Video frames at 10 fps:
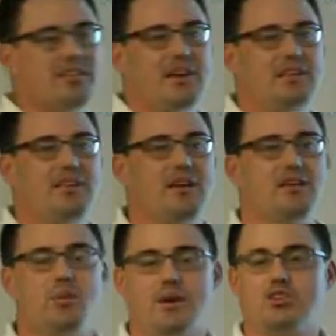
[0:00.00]
that
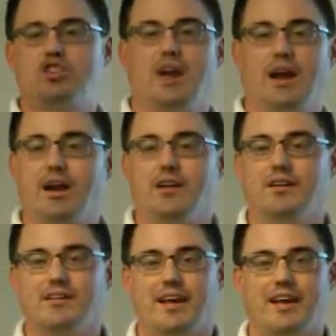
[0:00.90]
you want to share.
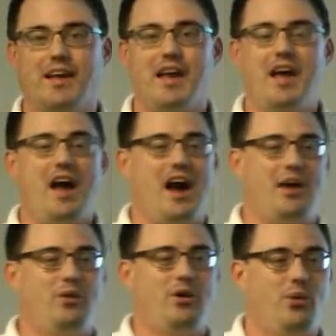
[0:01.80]
Like, I
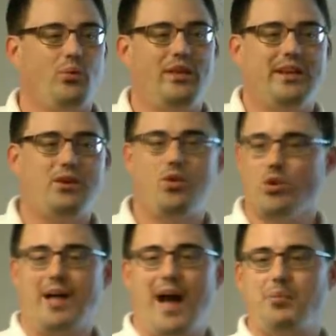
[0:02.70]
wrote a really
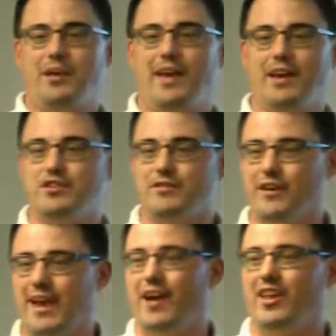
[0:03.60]
cool application for
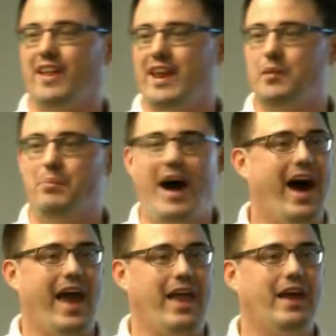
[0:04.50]
calculating
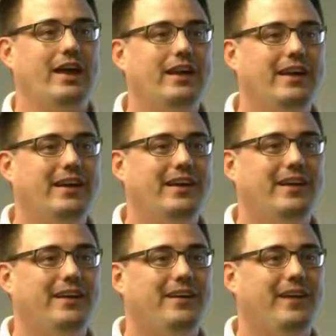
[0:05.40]
pi.
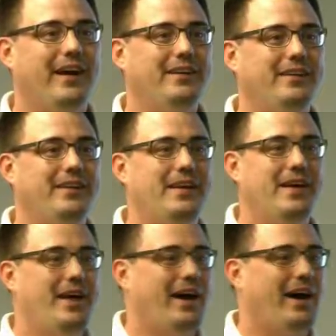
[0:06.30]
Right?
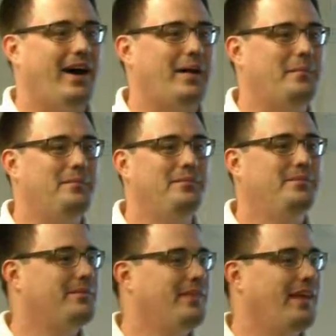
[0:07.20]

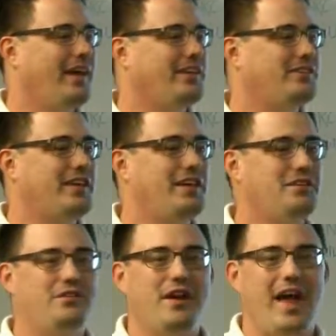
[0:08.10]
And instead
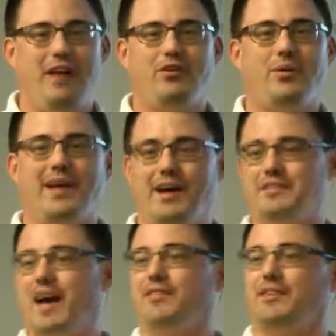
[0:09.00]
of everyone else
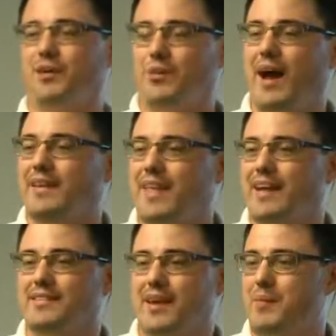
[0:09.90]
having to write
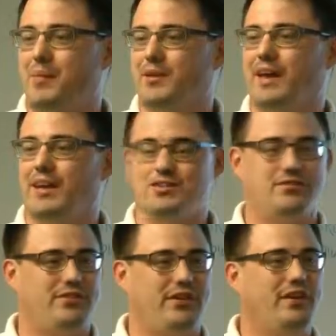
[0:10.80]
that same application
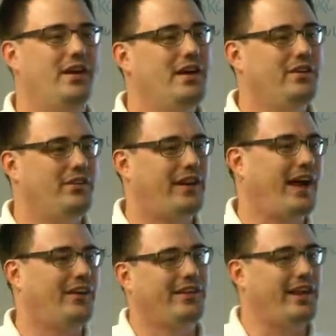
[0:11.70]
for
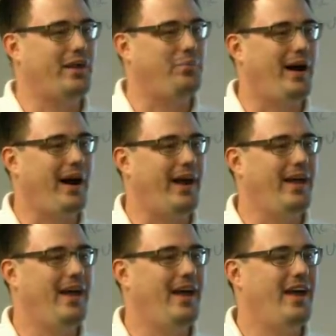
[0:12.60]
calculating pi,
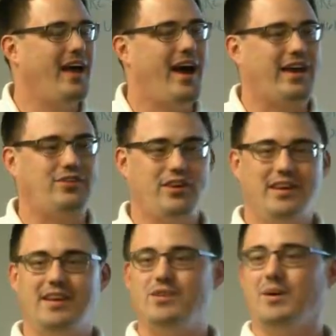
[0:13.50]
I turn
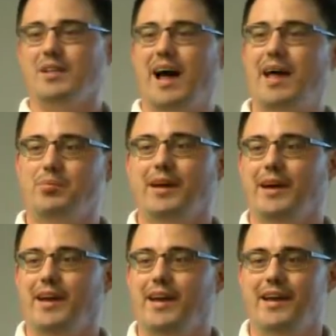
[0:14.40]
it into a
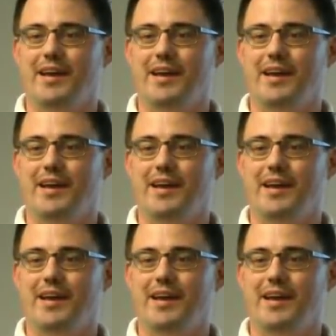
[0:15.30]
library,